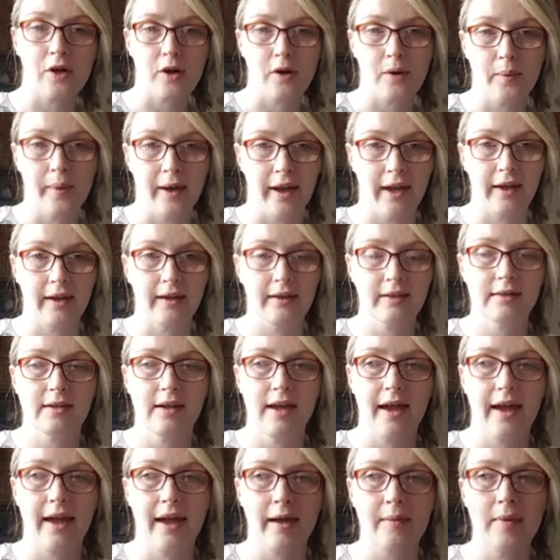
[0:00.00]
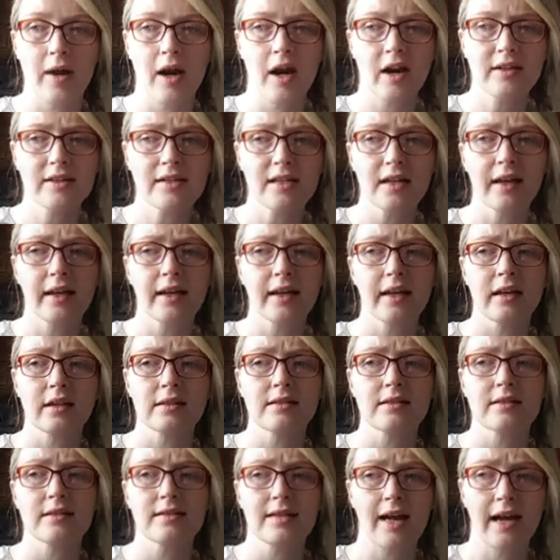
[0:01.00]
way, and not to like
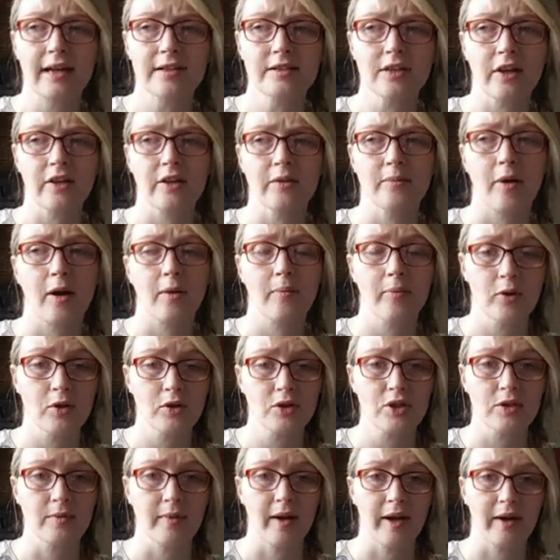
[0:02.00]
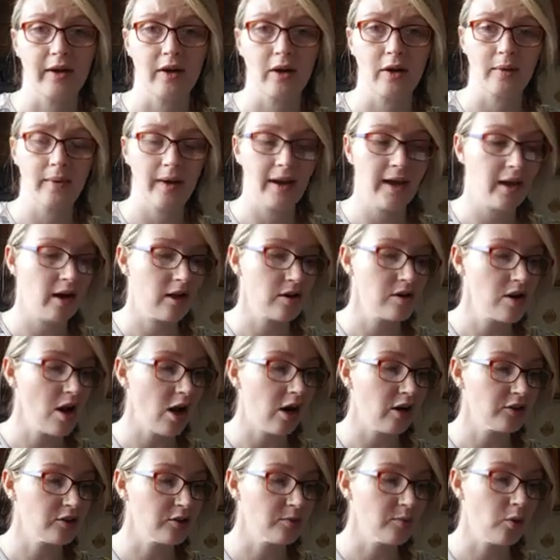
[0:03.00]
stand on them or push them out of your way or
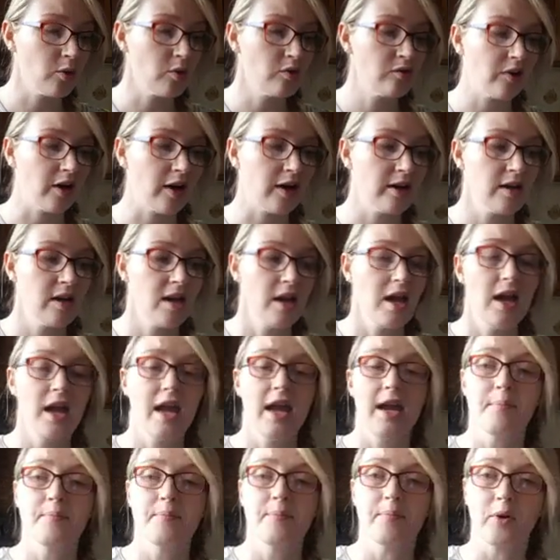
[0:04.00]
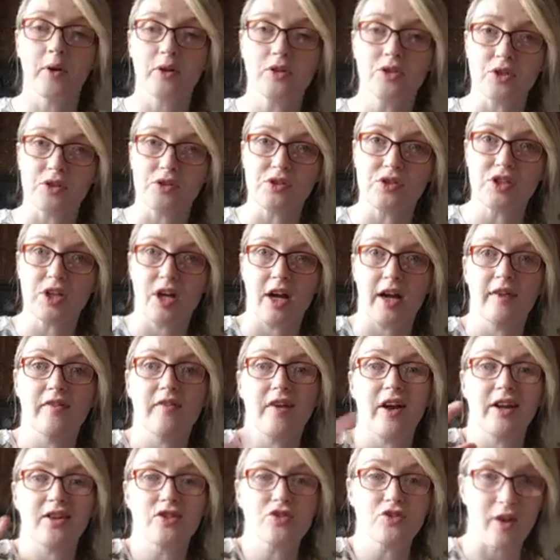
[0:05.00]
knock them over, but just to kind of
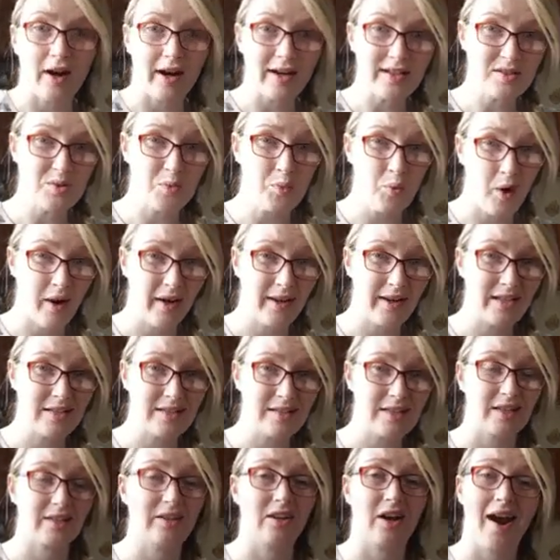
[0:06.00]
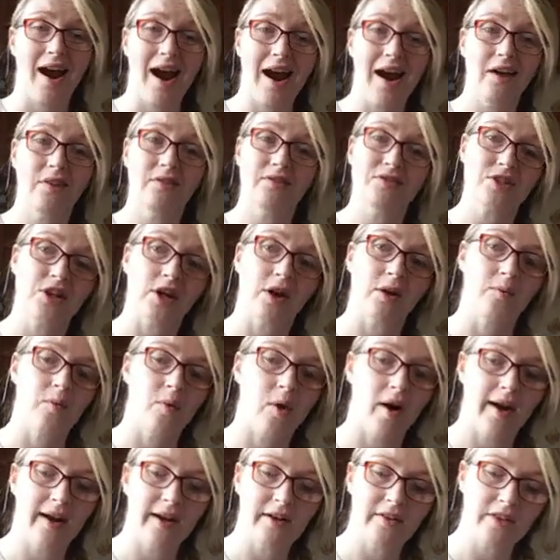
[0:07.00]
address what it is that they're after,
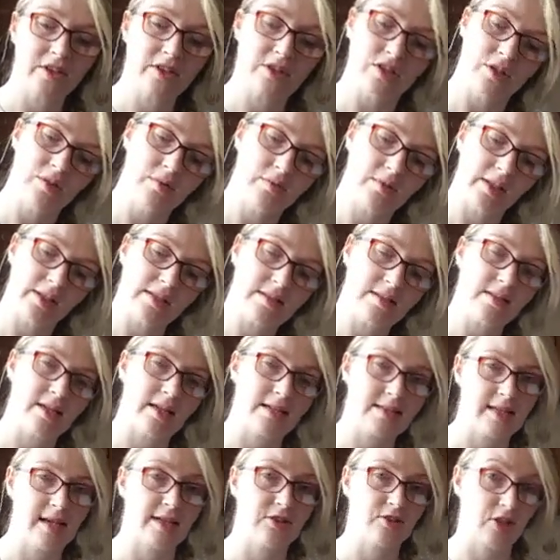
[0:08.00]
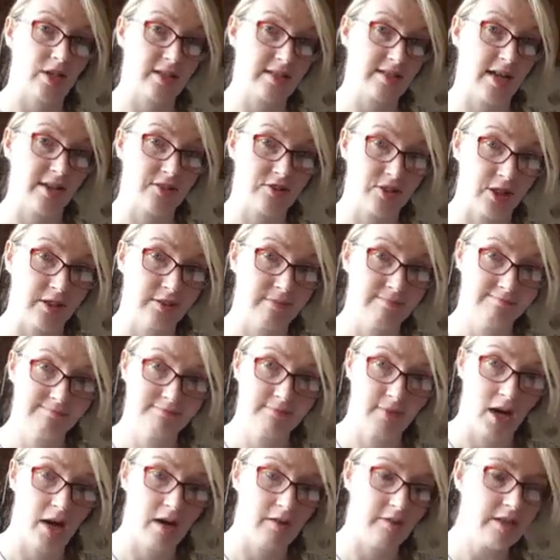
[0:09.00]
why are they doing this, etc, etc.
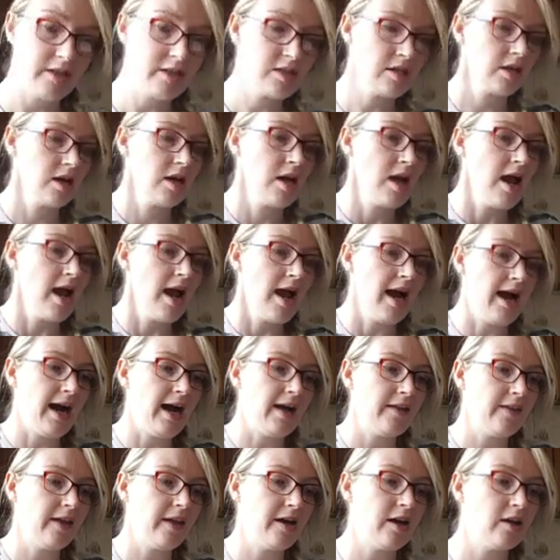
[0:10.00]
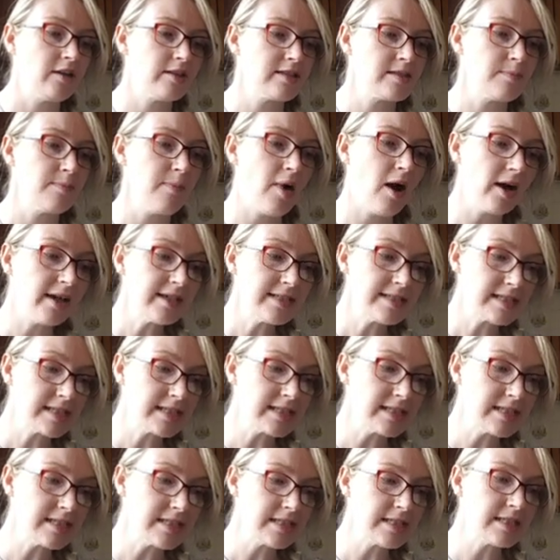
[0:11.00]
All right, and then on to
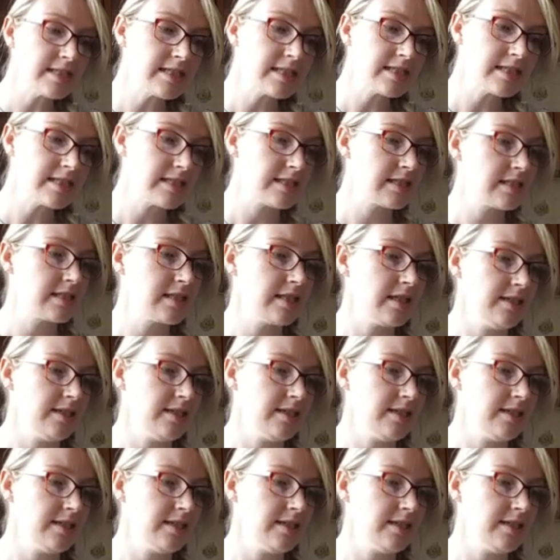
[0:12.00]
Pisces.